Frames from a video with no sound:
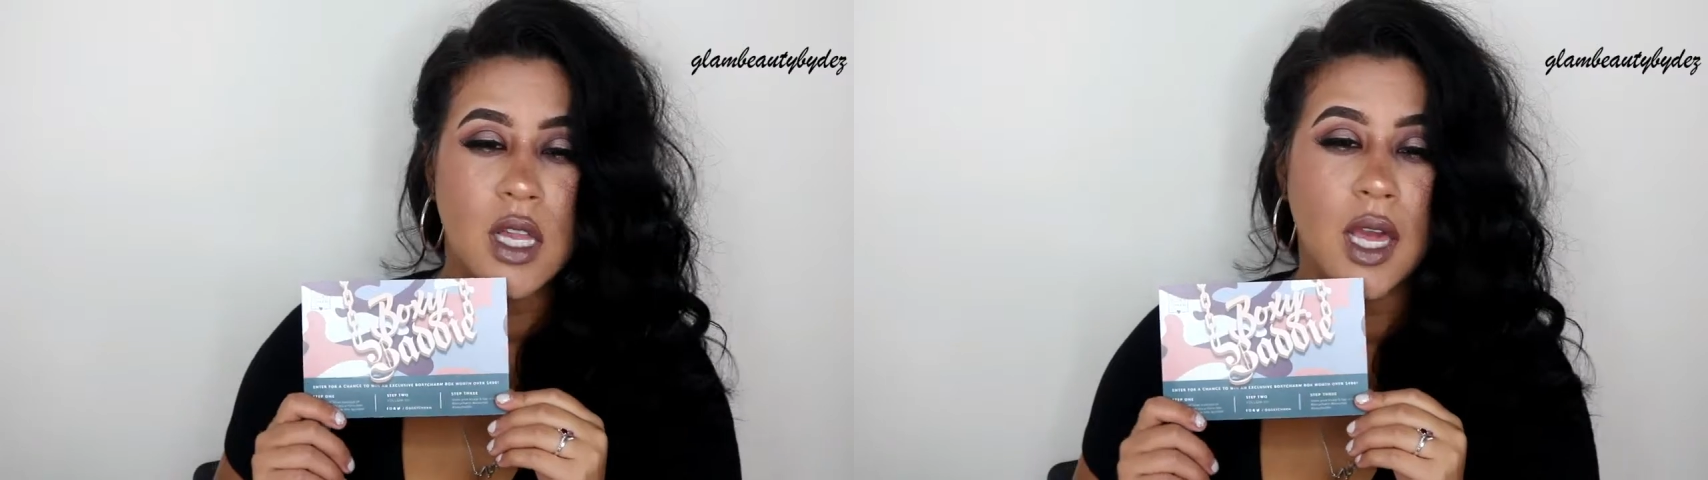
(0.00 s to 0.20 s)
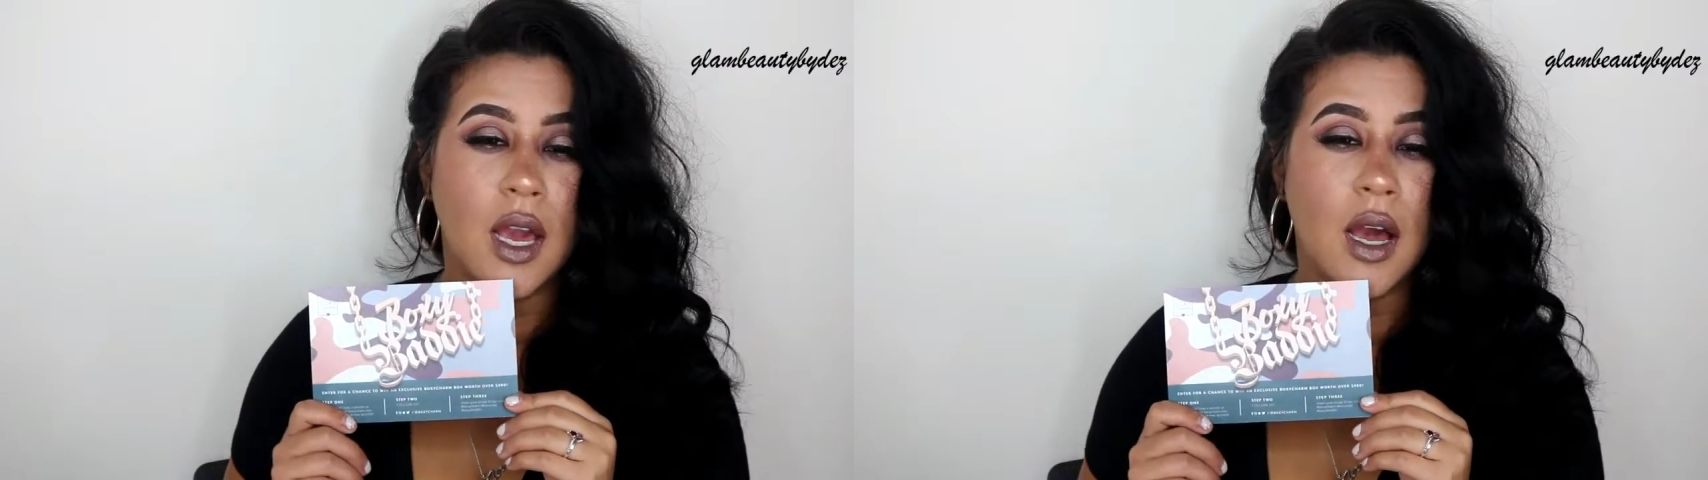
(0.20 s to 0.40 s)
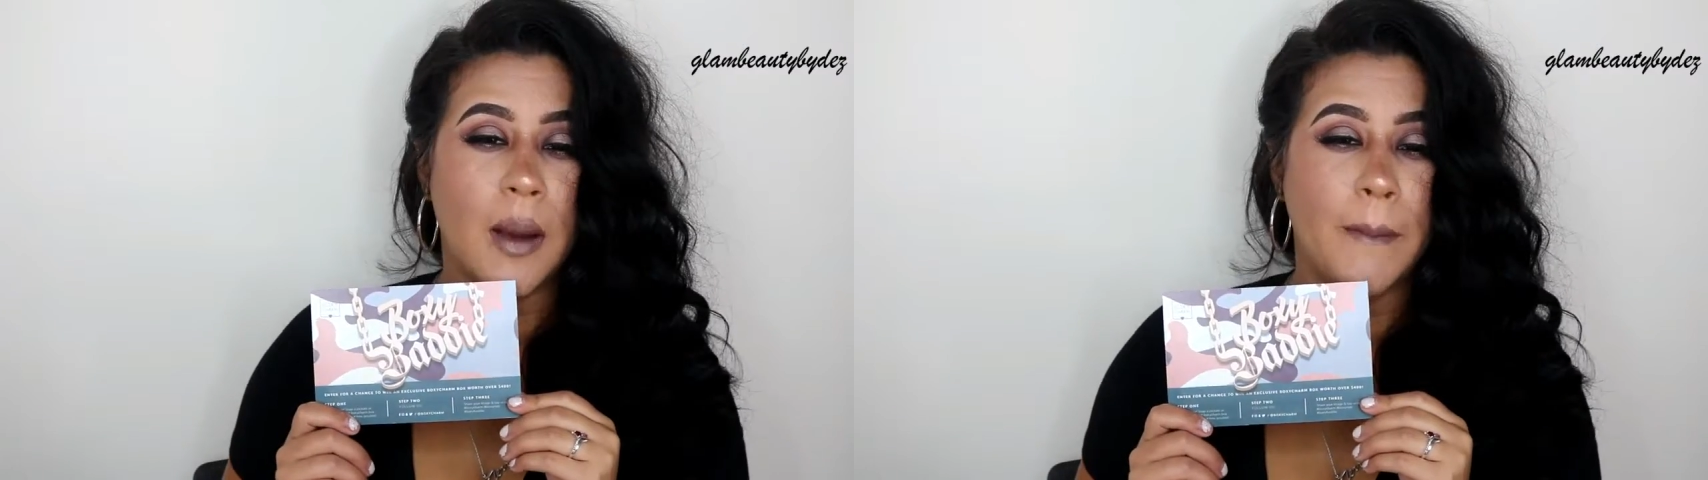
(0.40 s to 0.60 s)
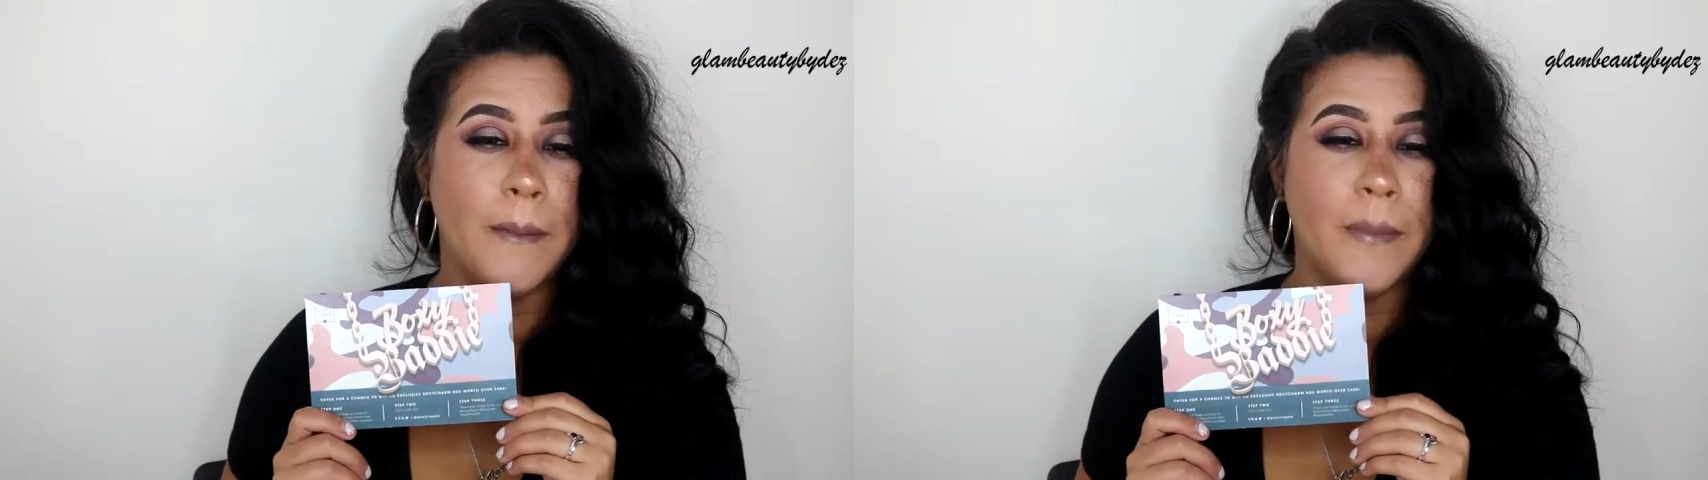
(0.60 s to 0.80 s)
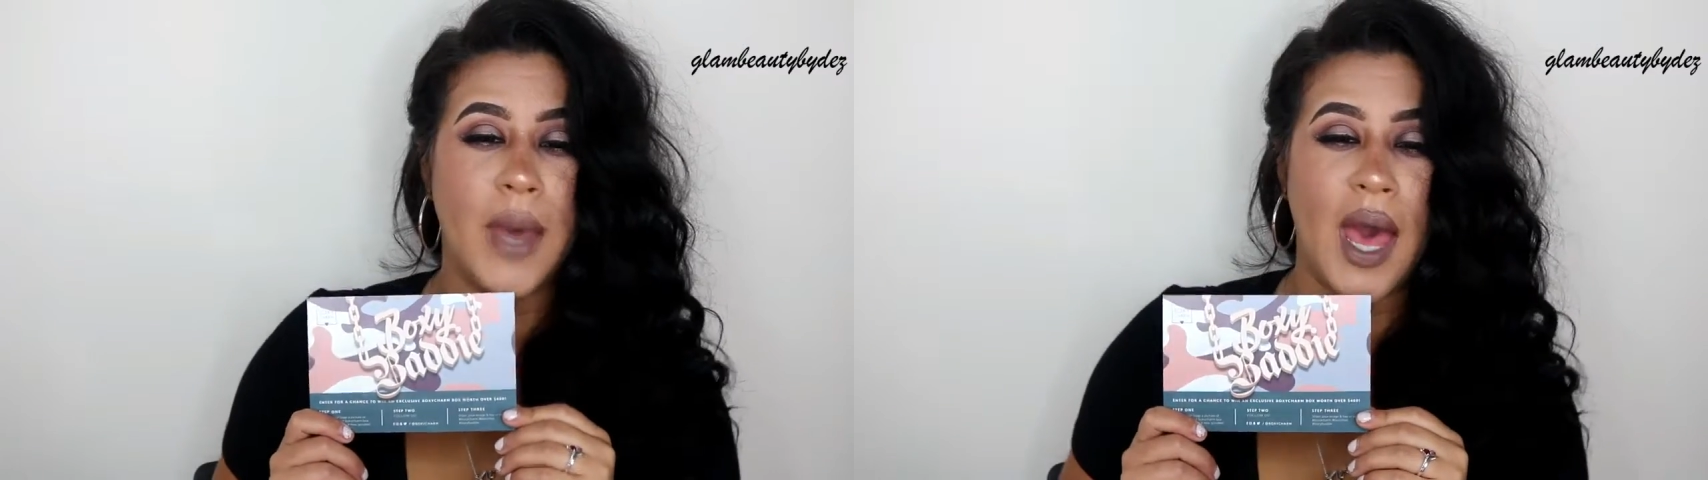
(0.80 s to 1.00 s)
like
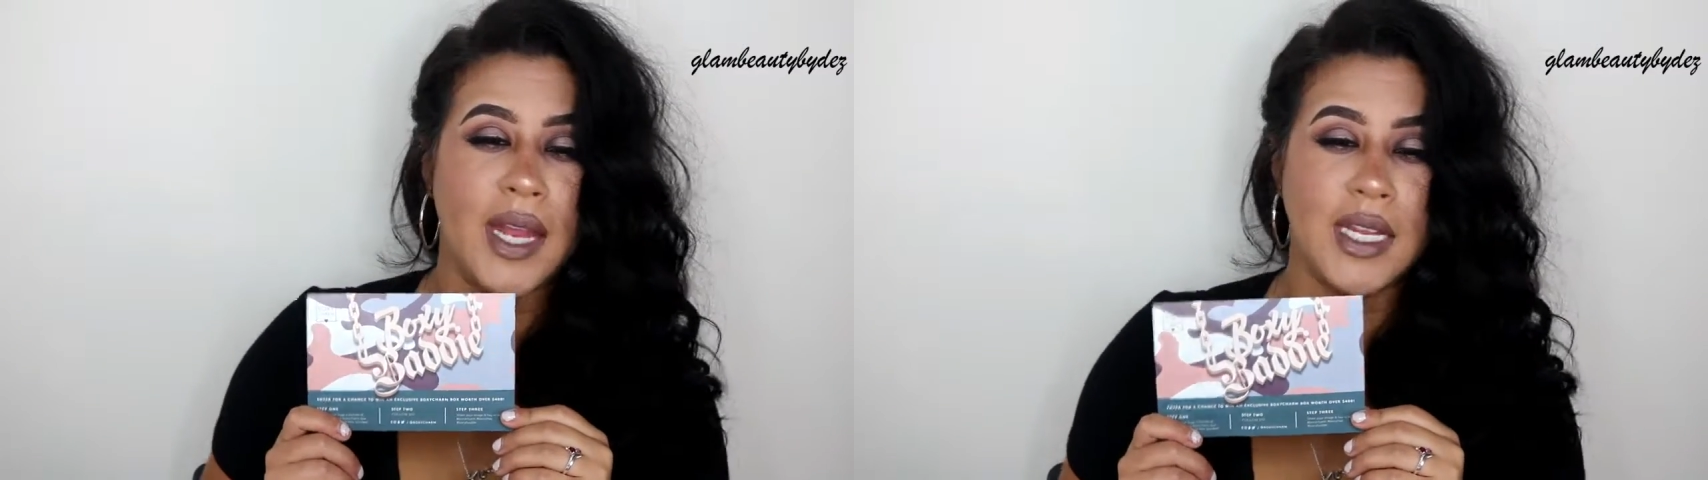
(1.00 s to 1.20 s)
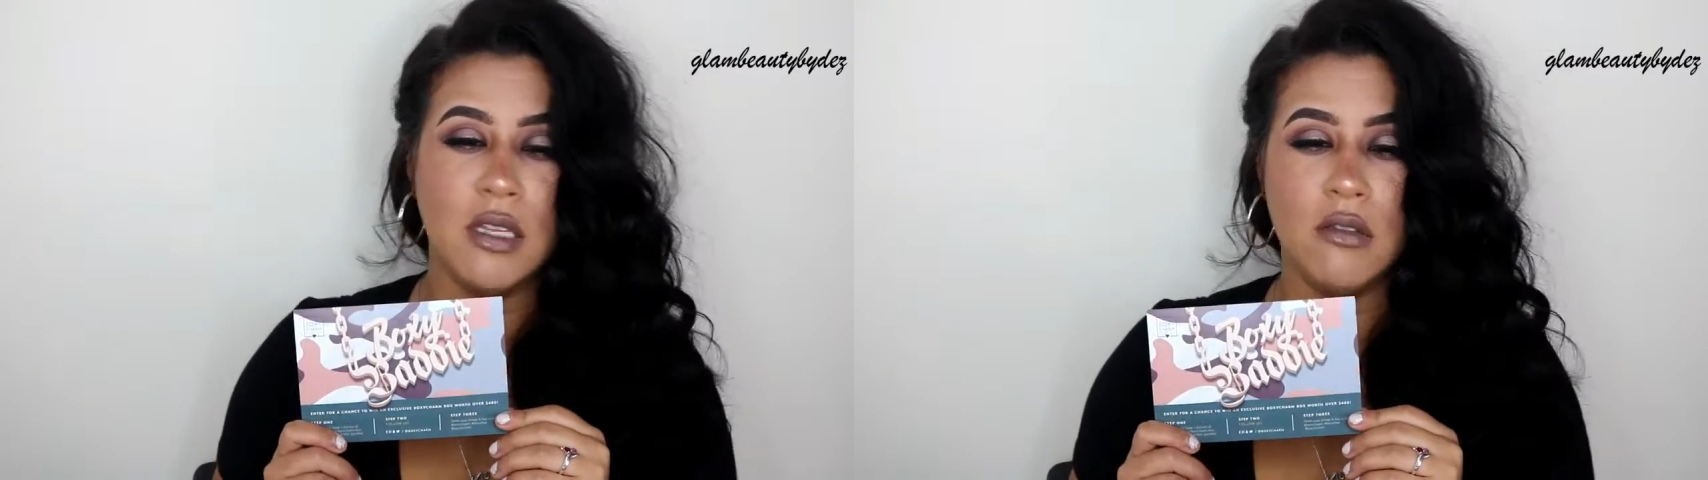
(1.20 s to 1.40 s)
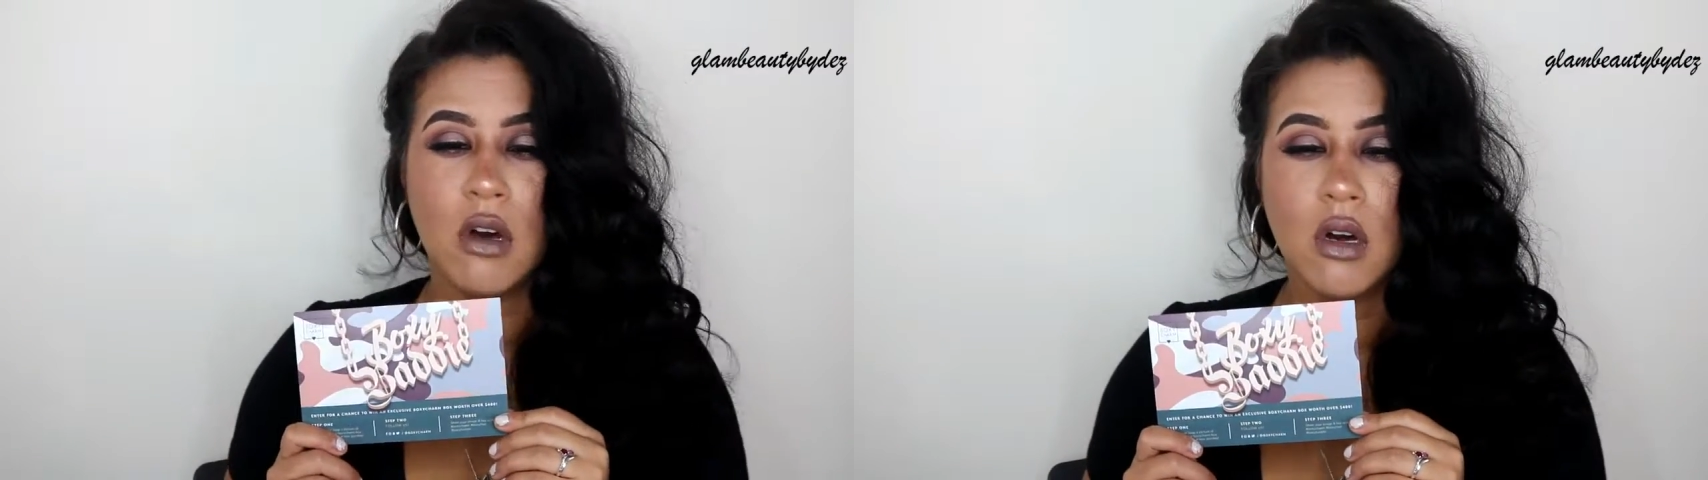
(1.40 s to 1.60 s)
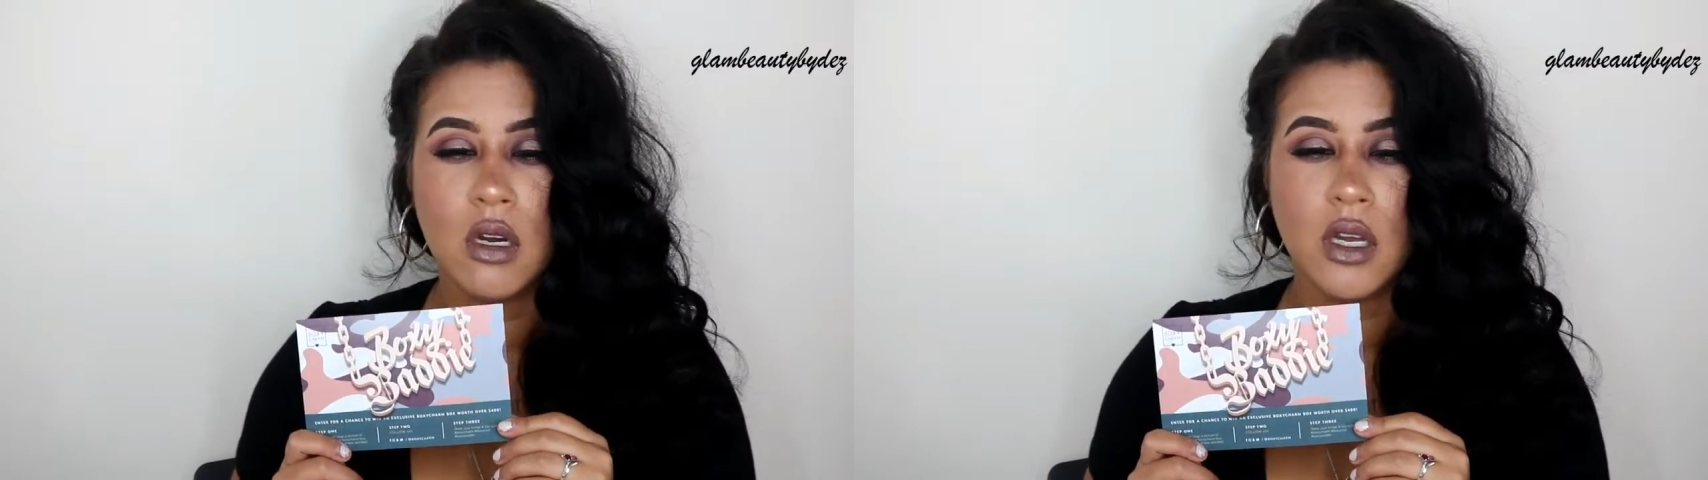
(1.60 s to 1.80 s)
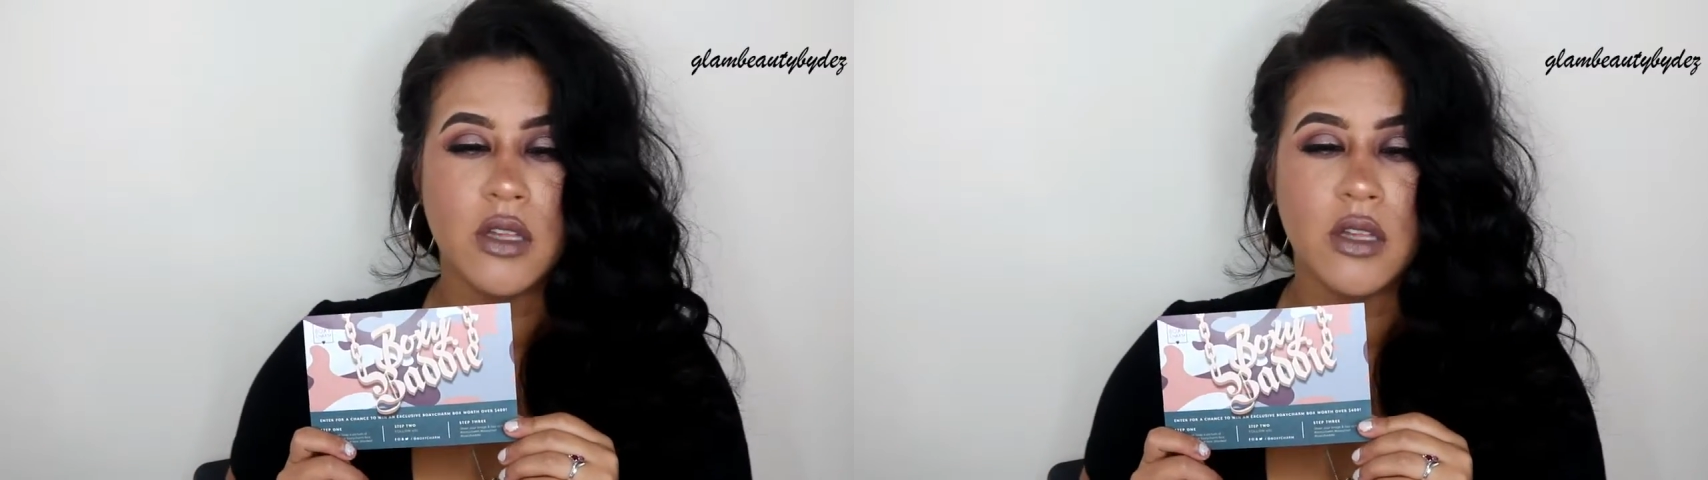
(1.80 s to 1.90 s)
baddie look.